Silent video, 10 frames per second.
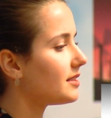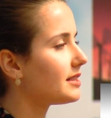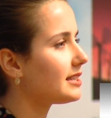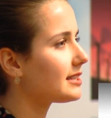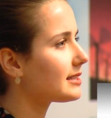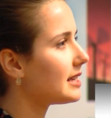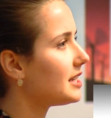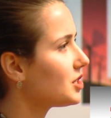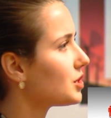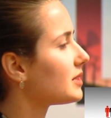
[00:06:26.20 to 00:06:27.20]
This
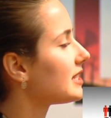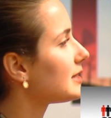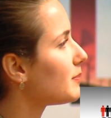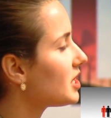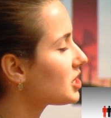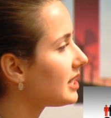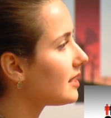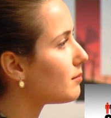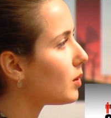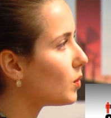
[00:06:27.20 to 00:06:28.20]
issue is especially
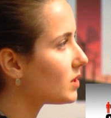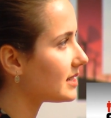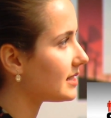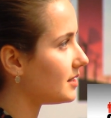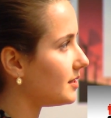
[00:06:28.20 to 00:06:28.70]
important in New